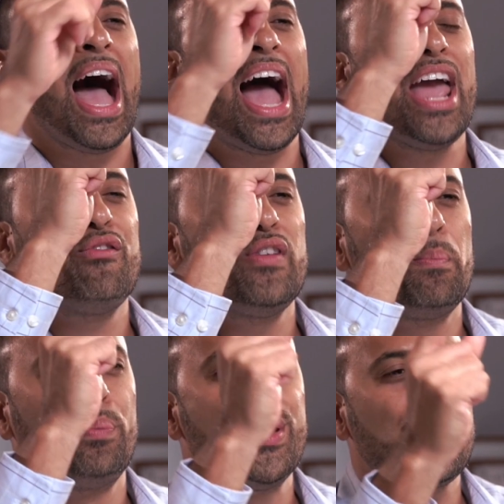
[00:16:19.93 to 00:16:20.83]
I
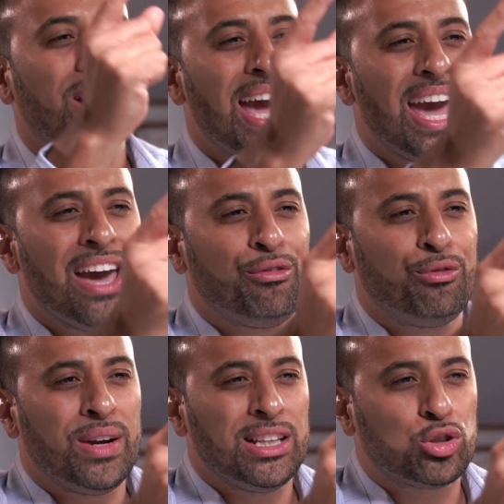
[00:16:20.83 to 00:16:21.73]
rebuke
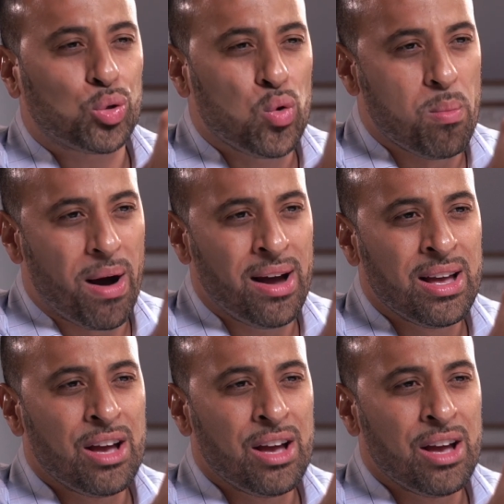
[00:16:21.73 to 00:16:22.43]
every tumor